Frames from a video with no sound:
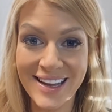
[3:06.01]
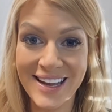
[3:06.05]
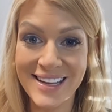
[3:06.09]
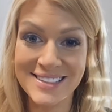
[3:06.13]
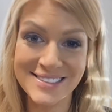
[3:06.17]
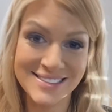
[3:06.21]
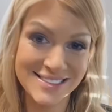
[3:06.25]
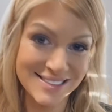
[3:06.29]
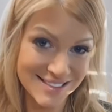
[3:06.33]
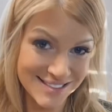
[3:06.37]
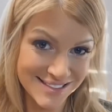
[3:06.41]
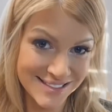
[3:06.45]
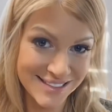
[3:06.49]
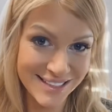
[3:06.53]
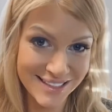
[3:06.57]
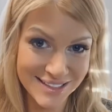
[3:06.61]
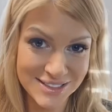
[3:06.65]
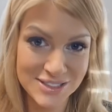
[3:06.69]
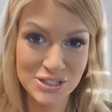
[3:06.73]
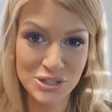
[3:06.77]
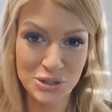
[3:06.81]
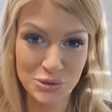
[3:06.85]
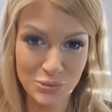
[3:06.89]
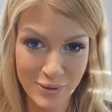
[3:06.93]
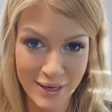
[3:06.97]
and stick
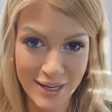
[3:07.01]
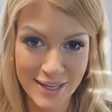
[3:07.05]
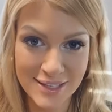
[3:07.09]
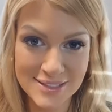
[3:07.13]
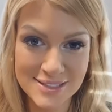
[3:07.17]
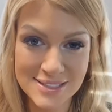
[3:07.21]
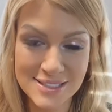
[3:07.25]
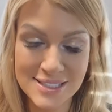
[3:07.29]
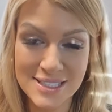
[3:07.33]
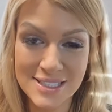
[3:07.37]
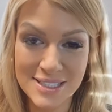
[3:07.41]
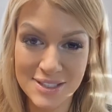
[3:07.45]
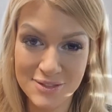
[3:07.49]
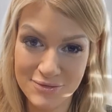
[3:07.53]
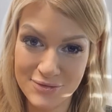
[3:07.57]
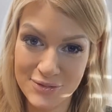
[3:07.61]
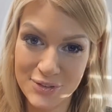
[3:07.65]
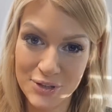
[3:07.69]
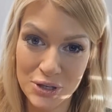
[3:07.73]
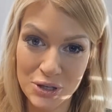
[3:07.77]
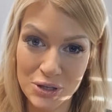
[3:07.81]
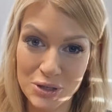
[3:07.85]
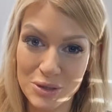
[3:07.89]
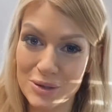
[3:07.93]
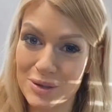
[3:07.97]
to it
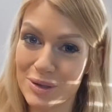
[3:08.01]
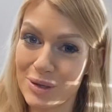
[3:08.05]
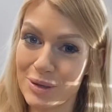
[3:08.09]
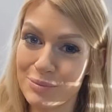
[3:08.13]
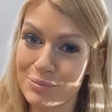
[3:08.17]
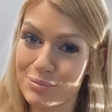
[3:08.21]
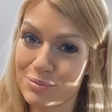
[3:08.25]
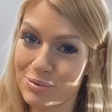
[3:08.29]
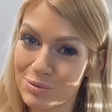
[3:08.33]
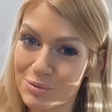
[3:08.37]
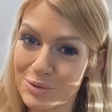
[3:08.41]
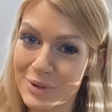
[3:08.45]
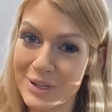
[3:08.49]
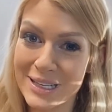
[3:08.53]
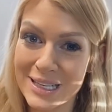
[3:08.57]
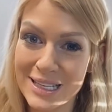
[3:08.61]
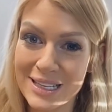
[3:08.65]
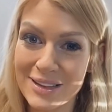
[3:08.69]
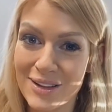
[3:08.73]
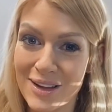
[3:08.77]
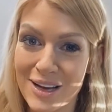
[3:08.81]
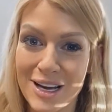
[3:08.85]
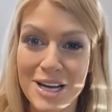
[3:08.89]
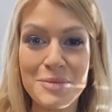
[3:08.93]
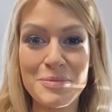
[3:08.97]
for pretty
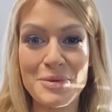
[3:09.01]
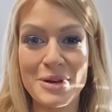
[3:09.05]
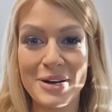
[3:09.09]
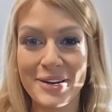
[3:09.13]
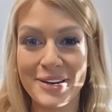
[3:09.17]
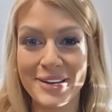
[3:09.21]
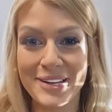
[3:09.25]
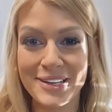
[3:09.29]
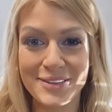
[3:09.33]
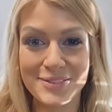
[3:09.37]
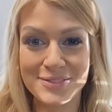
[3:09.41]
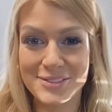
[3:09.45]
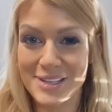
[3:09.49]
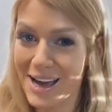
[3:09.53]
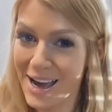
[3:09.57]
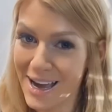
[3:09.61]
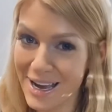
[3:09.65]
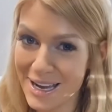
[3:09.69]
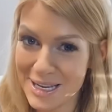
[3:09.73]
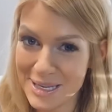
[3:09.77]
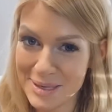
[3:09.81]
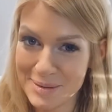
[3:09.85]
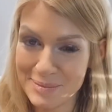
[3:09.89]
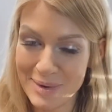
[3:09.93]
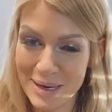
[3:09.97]
long period of
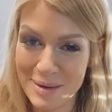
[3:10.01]
time.